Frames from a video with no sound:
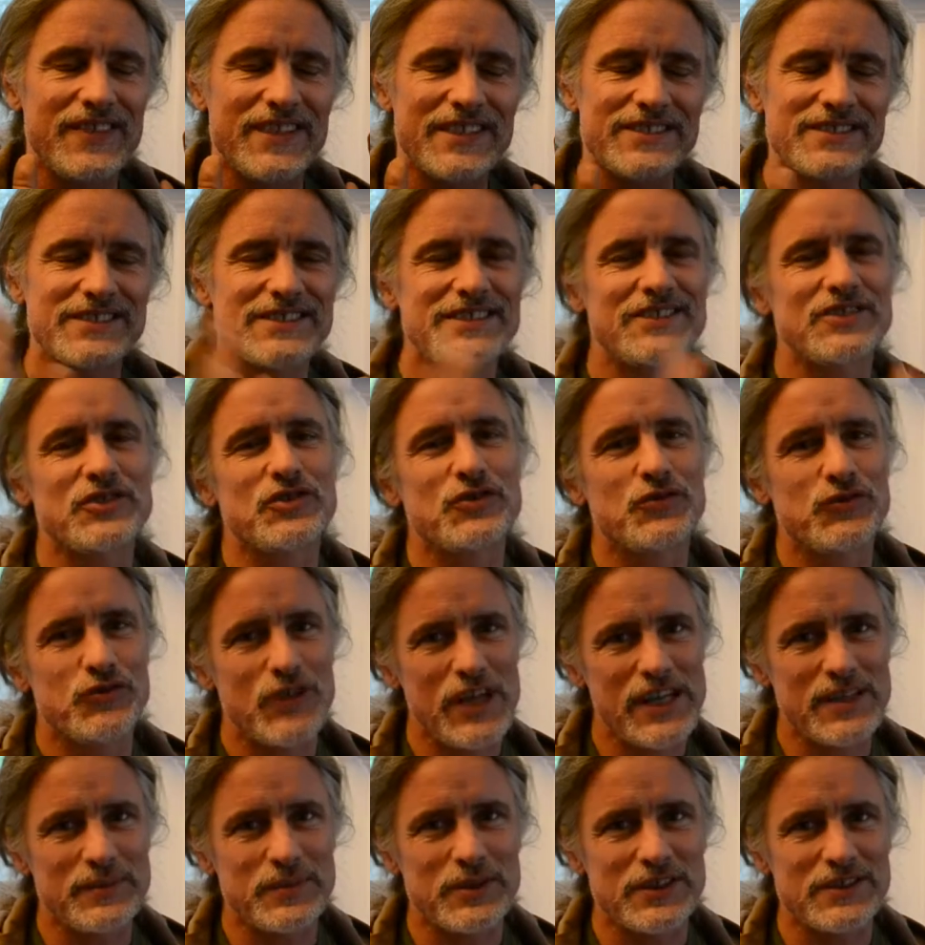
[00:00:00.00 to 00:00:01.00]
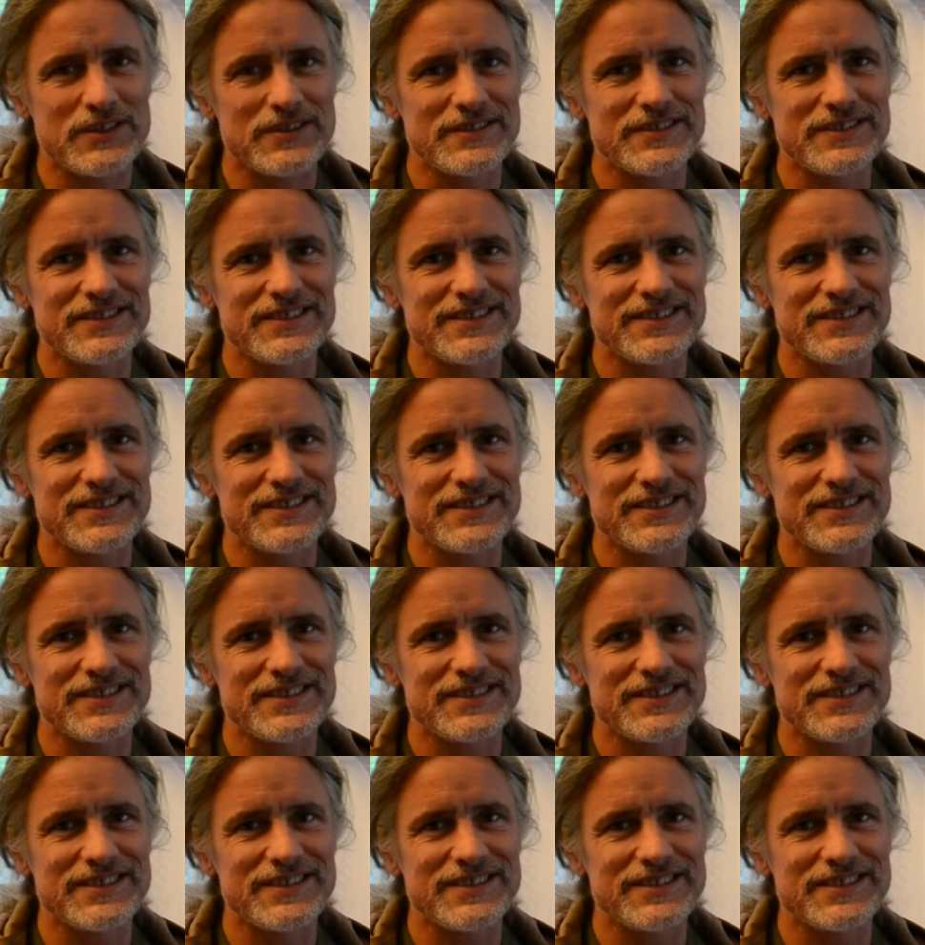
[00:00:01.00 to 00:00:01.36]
It's incredible.